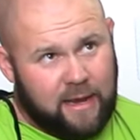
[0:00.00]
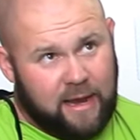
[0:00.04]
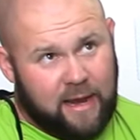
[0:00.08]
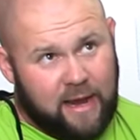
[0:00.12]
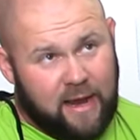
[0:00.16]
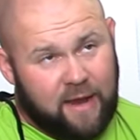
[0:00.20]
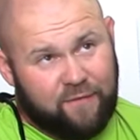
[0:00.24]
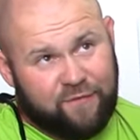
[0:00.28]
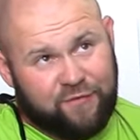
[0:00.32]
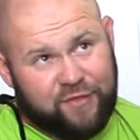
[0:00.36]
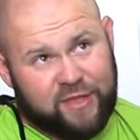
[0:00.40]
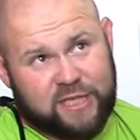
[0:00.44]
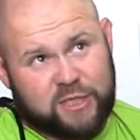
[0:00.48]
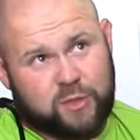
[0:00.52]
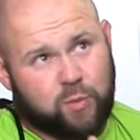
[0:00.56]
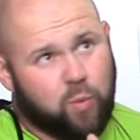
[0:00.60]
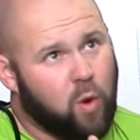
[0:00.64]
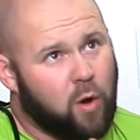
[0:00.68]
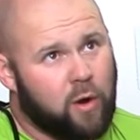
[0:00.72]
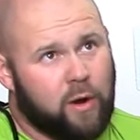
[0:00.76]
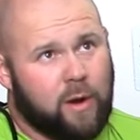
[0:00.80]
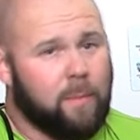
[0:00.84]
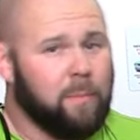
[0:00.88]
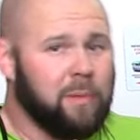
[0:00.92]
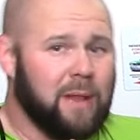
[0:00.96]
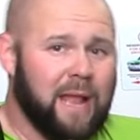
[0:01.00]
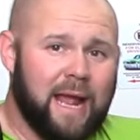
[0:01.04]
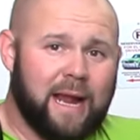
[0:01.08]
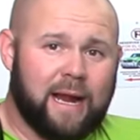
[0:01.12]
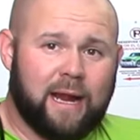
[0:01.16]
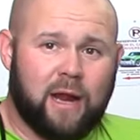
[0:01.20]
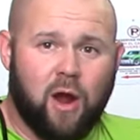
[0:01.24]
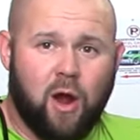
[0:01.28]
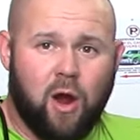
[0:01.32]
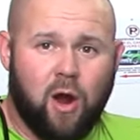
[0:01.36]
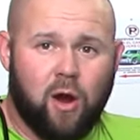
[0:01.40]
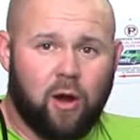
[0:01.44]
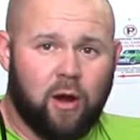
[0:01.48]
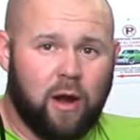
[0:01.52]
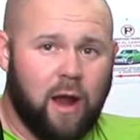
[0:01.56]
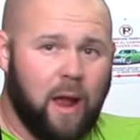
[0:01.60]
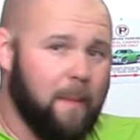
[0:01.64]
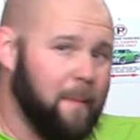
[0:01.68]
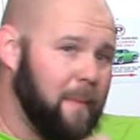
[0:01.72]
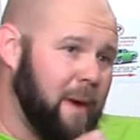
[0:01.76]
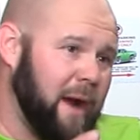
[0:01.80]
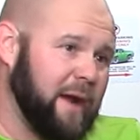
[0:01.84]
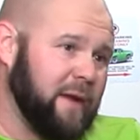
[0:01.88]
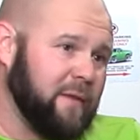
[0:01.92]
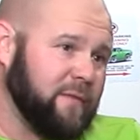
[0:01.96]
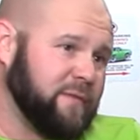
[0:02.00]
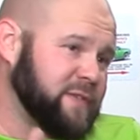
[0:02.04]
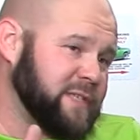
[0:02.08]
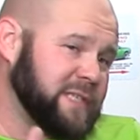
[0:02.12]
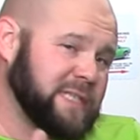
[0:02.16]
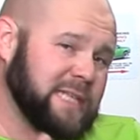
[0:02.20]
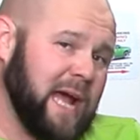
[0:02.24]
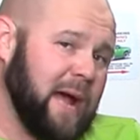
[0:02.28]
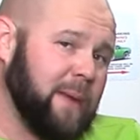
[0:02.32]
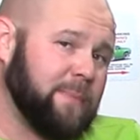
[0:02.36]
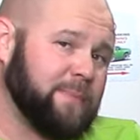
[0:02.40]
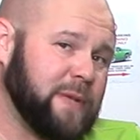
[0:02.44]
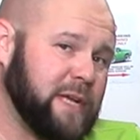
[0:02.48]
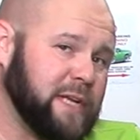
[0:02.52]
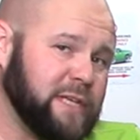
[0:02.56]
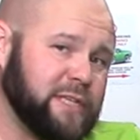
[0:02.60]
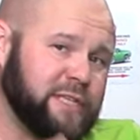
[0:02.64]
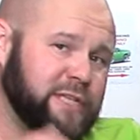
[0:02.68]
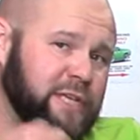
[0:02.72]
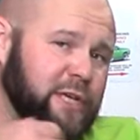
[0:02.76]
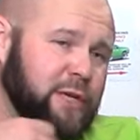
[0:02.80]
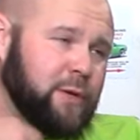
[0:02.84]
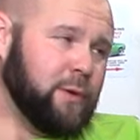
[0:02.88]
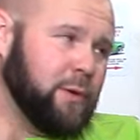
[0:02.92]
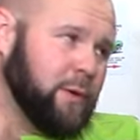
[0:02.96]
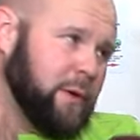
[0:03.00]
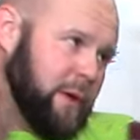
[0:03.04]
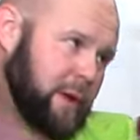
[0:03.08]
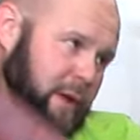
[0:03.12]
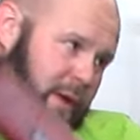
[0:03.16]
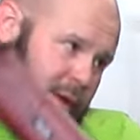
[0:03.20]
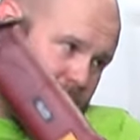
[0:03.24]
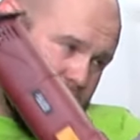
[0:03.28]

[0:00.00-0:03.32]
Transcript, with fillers: if this weren't a black car, I might have stopped at two.